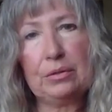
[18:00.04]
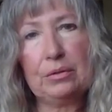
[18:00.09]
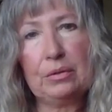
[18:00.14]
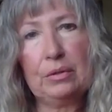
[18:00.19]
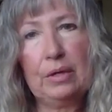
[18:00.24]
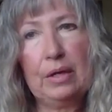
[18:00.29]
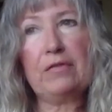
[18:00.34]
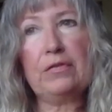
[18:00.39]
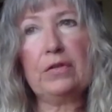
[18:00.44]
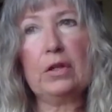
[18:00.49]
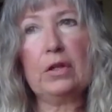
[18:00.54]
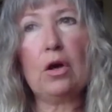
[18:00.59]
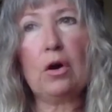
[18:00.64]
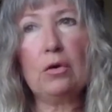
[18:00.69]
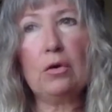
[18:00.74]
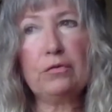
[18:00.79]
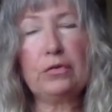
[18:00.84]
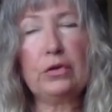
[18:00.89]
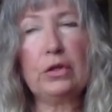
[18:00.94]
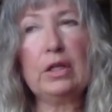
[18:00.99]
to. I feel
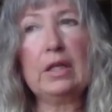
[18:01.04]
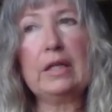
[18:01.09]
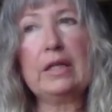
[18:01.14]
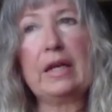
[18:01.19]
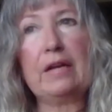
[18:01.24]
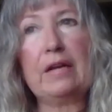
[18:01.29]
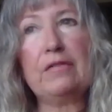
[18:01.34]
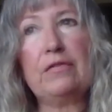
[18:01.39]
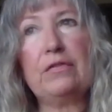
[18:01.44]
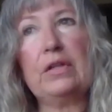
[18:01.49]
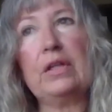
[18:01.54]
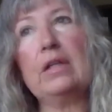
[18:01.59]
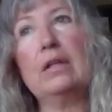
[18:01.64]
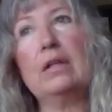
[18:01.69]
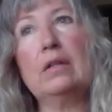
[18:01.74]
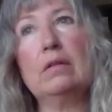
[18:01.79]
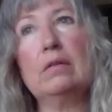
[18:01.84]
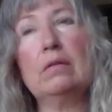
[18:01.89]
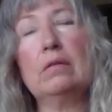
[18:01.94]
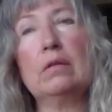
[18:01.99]
hopeful and I
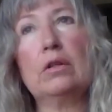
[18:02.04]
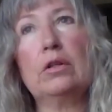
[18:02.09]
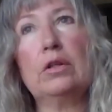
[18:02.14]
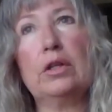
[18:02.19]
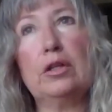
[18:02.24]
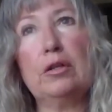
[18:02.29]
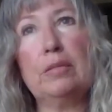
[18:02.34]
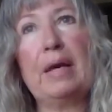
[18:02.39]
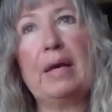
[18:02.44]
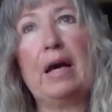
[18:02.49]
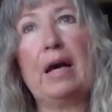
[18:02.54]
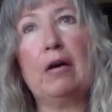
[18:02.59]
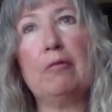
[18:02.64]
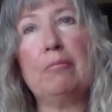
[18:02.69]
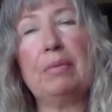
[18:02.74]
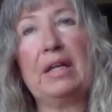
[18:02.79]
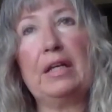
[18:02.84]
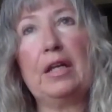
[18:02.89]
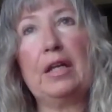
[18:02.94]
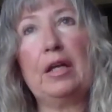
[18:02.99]
feel good
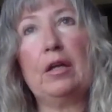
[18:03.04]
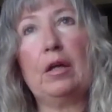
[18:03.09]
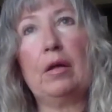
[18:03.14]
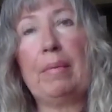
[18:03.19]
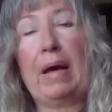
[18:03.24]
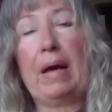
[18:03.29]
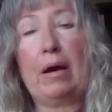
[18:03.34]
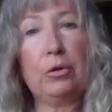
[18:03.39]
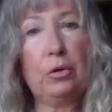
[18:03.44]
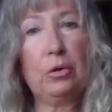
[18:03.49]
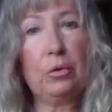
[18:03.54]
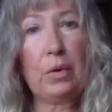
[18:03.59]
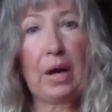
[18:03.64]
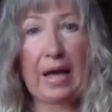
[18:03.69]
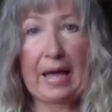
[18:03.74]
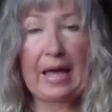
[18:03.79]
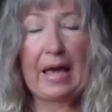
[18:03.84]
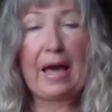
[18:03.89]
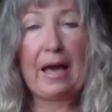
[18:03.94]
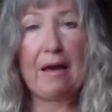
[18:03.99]
about who
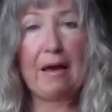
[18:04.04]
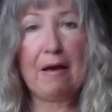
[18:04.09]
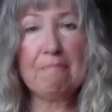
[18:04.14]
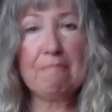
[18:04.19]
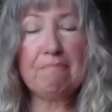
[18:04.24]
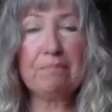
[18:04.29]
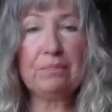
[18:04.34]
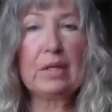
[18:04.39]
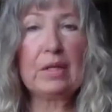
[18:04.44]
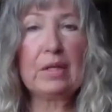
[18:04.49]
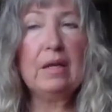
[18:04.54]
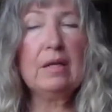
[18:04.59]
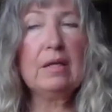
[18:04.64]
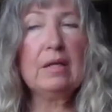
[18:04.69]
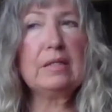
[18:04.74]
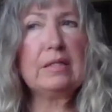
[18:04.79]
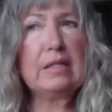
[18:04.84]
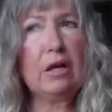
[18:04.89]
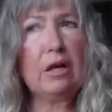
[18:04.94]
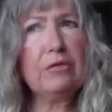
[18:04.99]
I am.
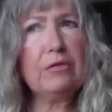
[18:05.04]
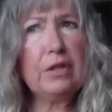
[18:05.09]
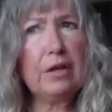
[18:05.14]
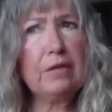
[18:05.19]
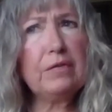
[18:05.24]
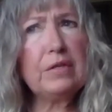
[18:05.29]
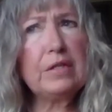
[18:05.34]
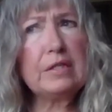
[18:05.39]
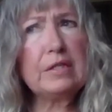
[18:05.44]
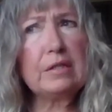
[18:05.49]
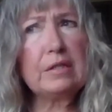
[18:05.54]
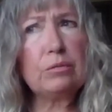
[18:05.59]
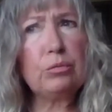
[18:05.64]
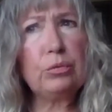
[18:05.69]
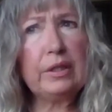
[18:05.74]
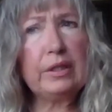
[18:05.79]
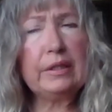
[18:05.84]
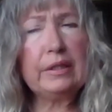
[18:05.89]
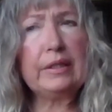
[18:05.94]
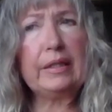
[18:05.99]
Self-love is
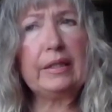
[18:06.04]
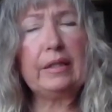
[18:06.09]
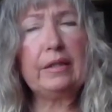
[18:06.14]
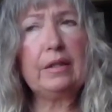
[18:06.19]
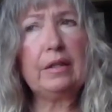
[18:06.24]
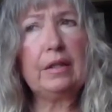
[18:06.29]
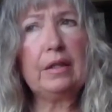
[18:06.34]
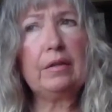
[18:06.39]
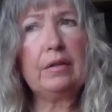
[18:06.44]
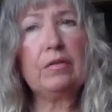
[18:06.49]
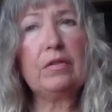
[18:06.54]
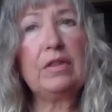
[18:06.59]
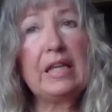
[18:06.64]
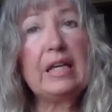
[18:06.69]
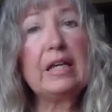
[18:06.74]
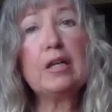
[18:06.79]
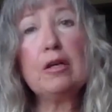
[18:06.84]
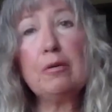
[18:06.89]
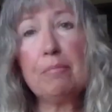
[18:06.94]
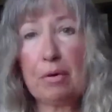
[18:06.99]
really
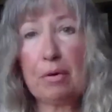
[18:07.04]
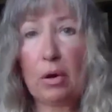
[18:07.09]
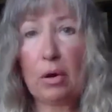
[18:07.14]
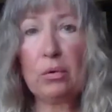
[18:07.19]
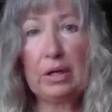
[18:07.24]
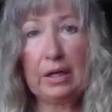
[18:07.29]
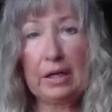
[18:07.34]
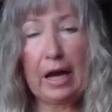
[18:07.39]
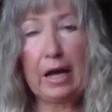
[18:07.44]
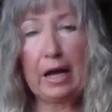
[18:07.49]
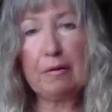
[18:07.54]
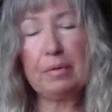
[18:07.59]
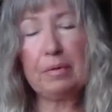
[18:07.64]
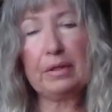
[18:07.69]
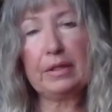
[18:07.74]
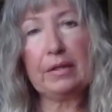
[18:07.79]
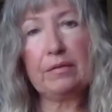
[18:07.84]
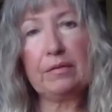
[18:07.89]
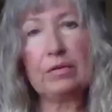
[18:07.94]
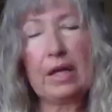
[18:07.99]
the component, I
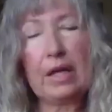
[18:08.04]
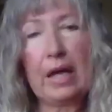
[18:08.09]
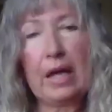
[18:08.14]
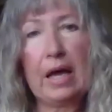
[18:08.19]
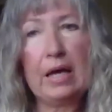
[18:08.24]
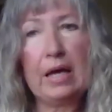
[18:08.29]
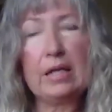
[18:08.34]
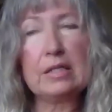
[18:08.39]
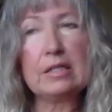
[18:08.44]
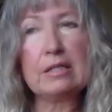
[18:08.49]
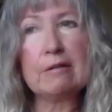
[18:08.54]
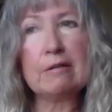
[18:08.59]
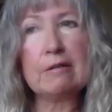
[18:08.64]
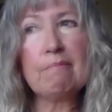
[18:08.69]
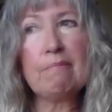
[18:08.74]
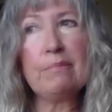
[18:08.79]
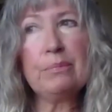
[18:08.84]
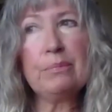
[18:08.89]
believe, that has